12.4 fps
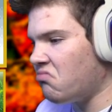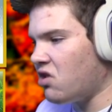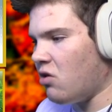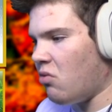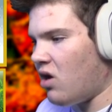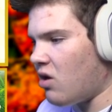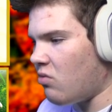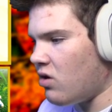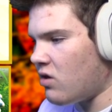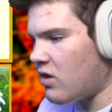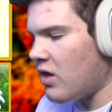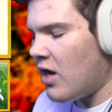the way it
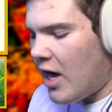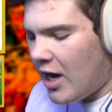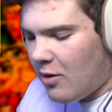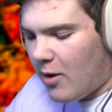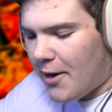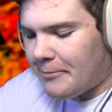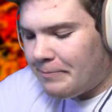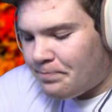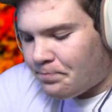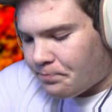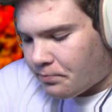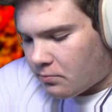was. Anyway,
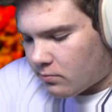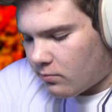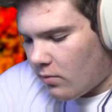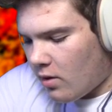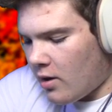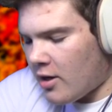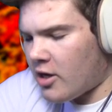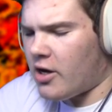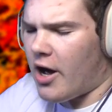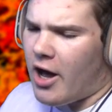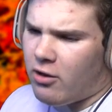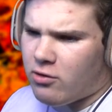
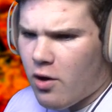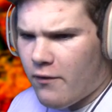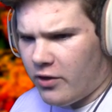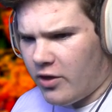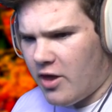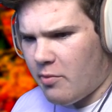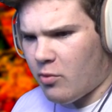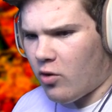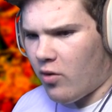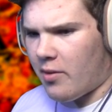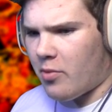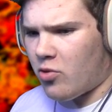I'll go over the team real
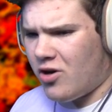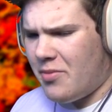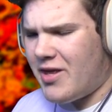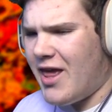quick. We're going to be